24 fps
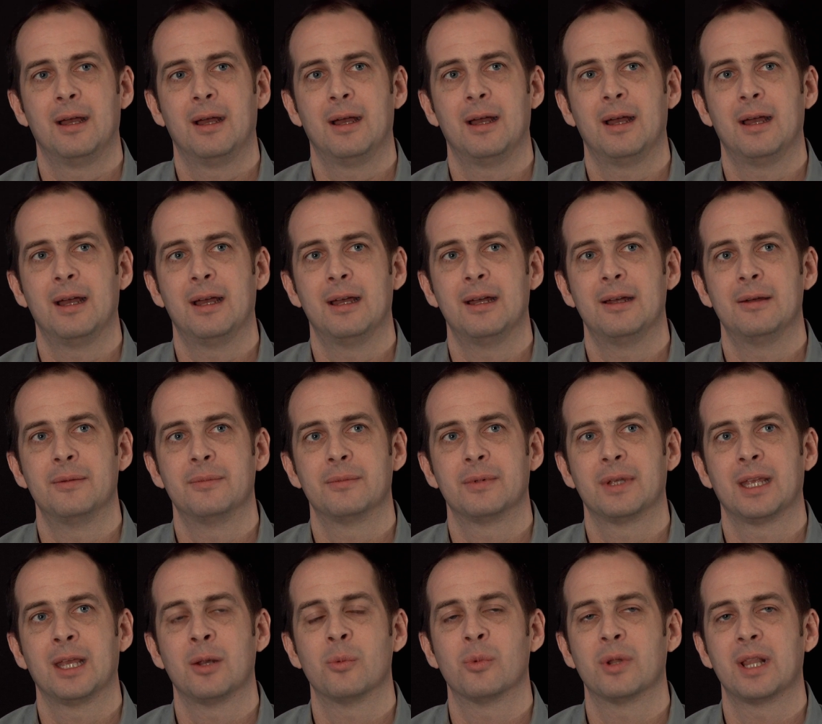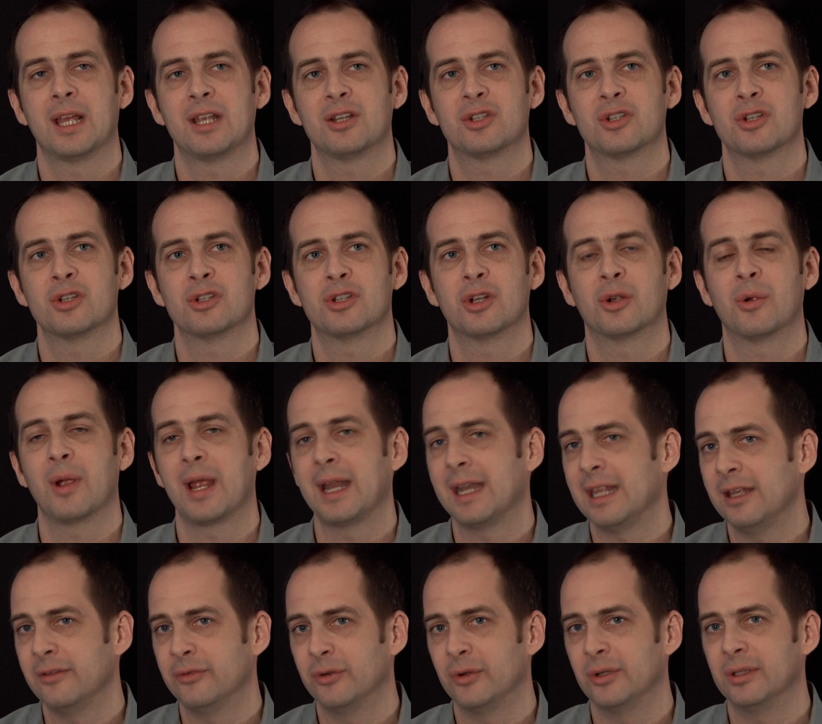uh, in relation to great
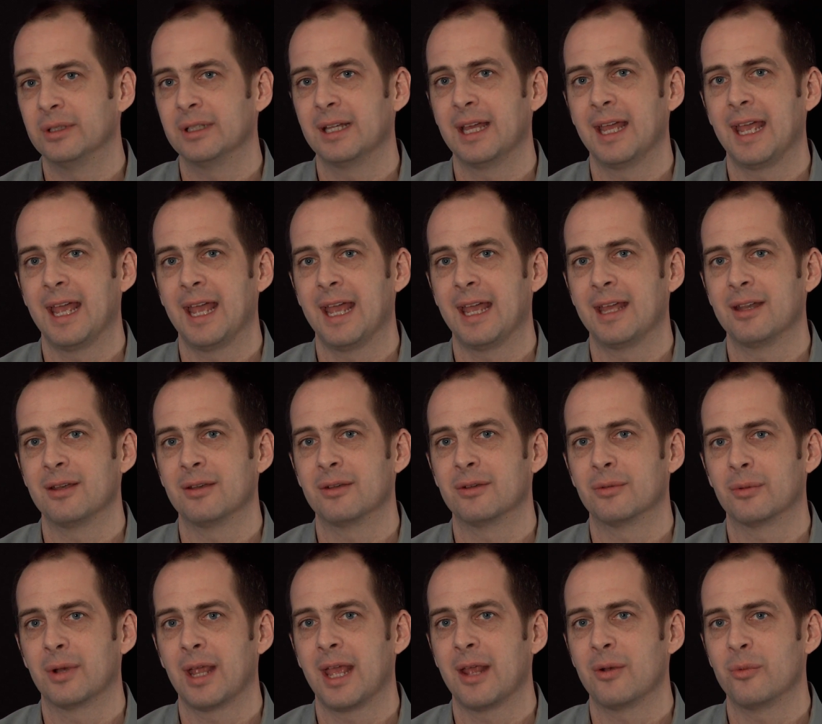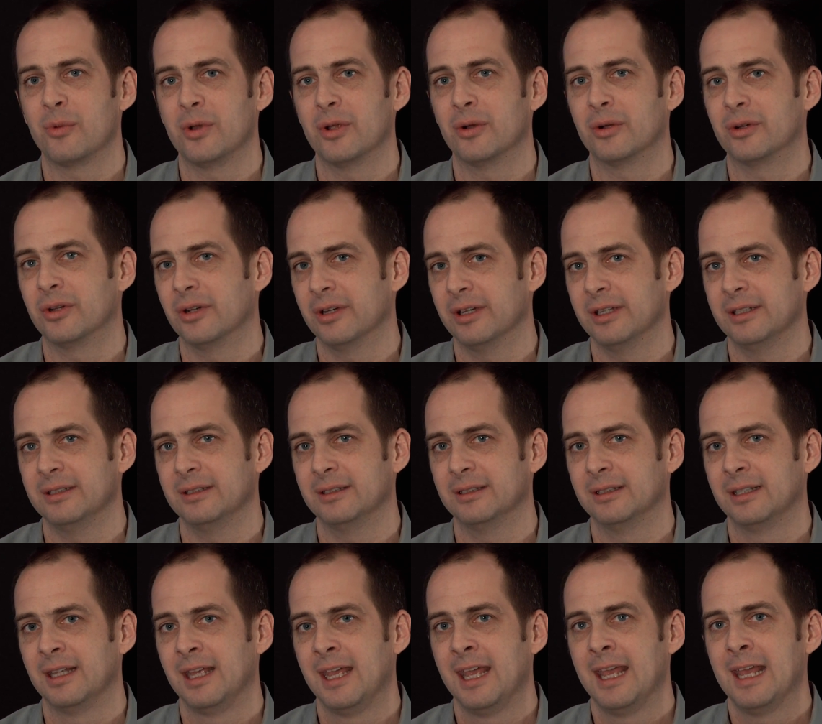evil and, and real good.
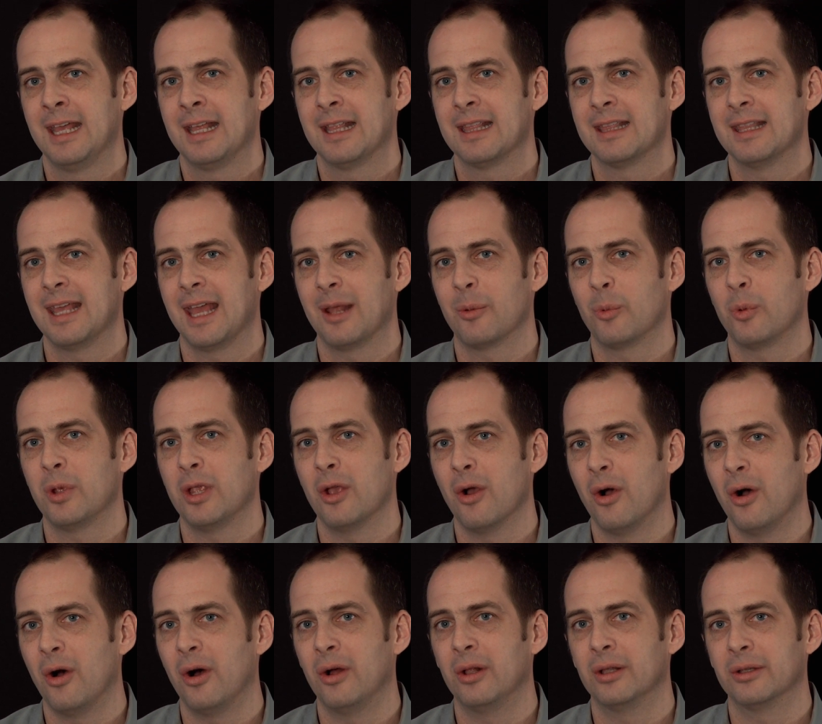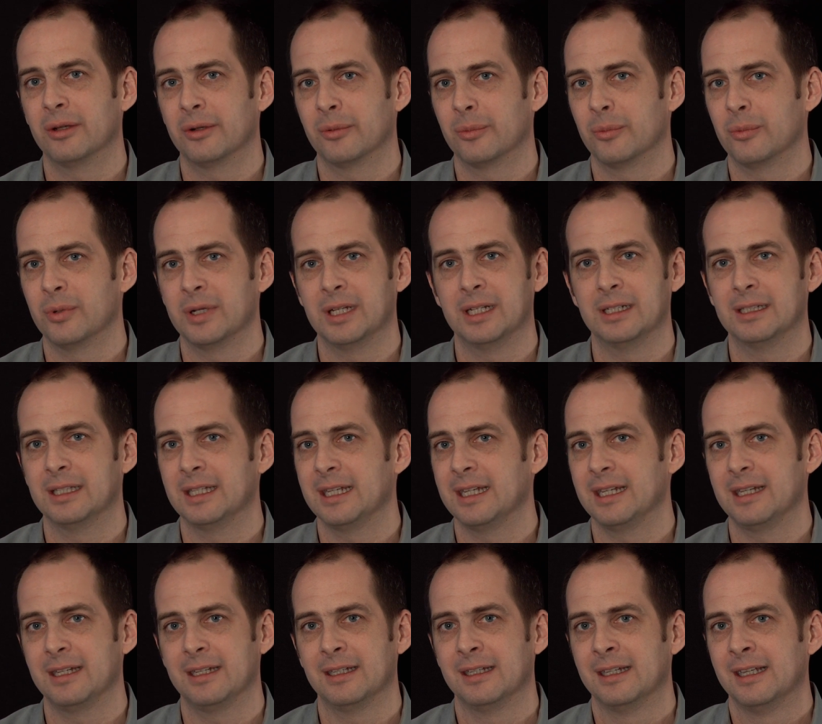That we all are
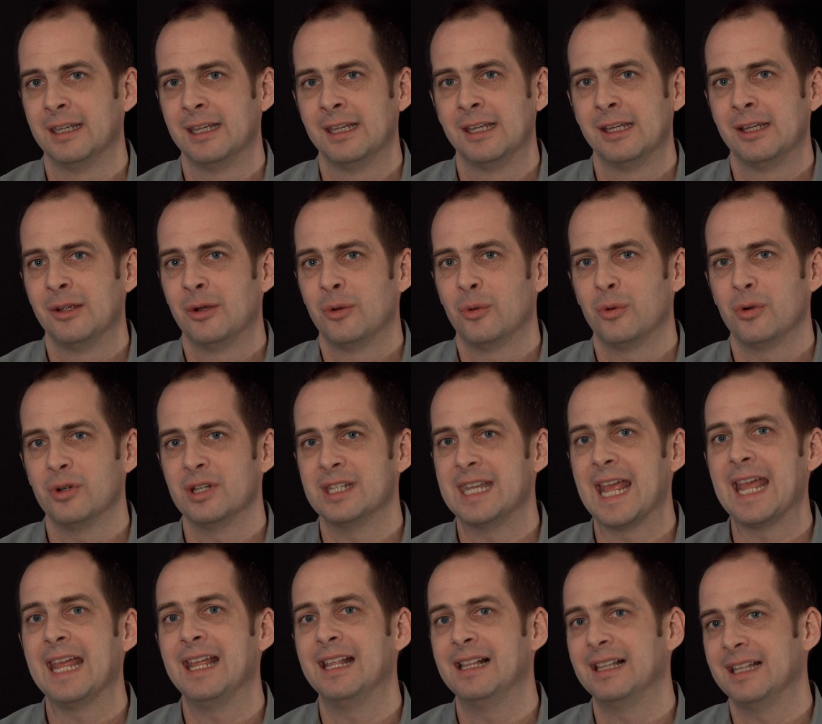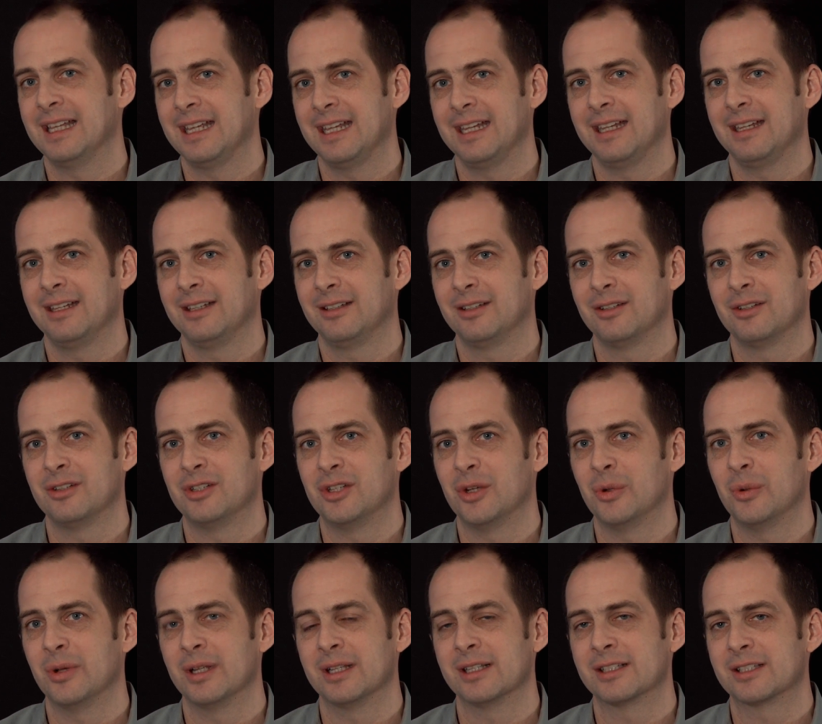really daily
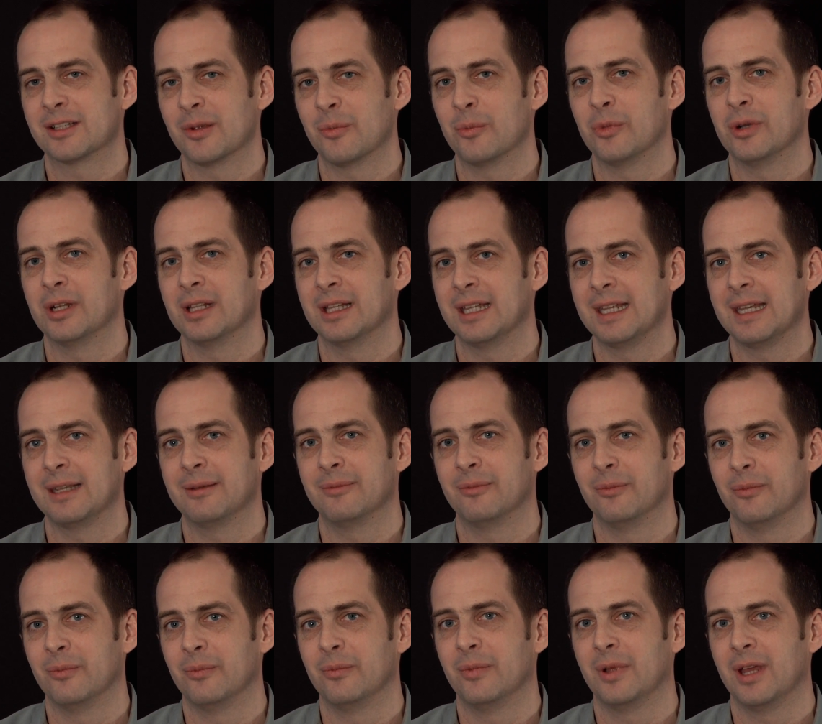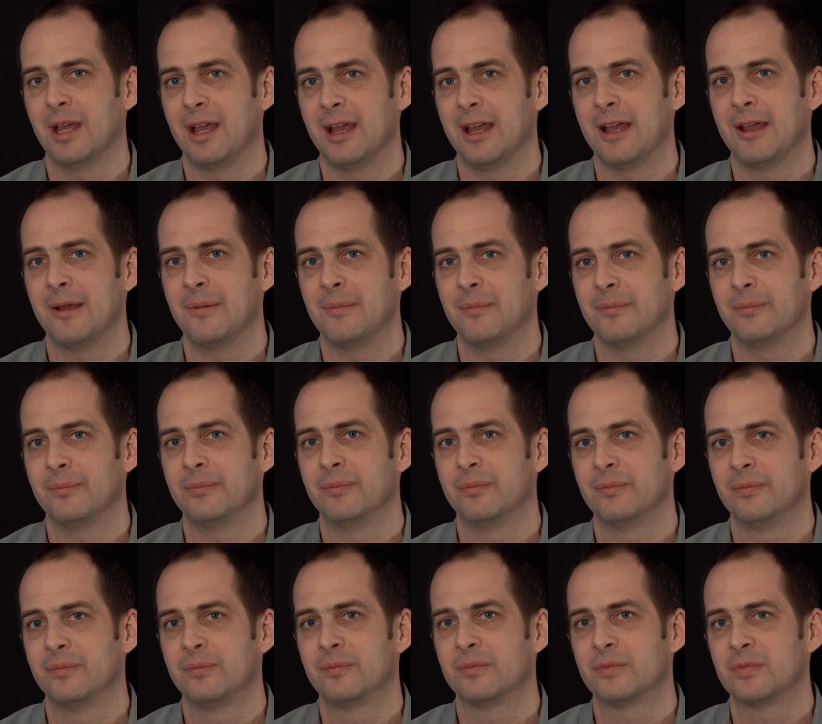doing some really um,
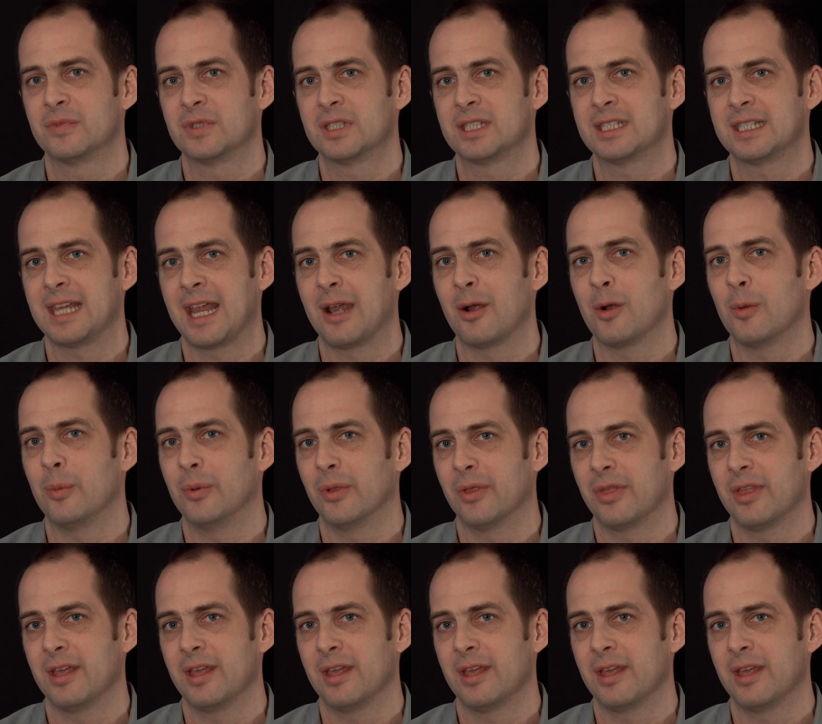terrible